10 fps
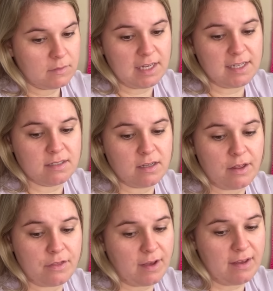it is
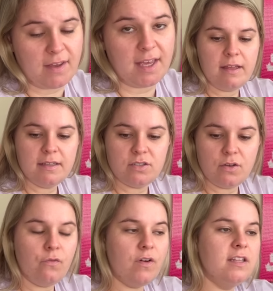not thriving. It's
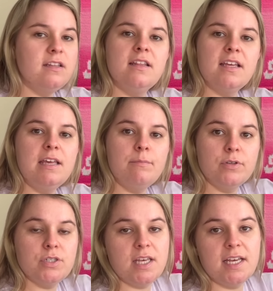so funny that they keep
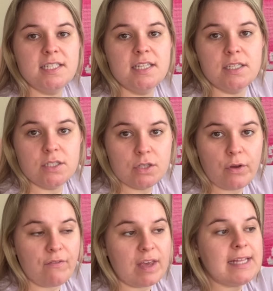pushing the idea that it's
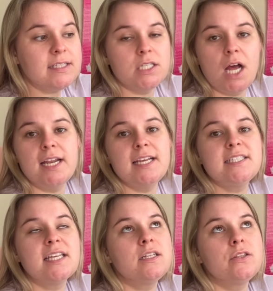thriving. It's not.
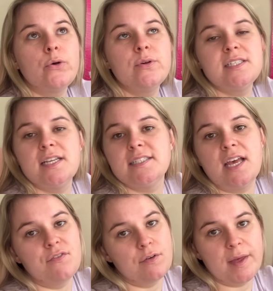It's at the lowest it has
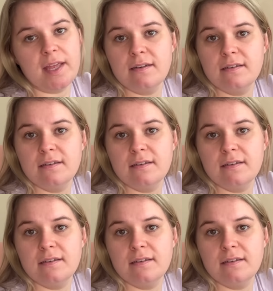ever been.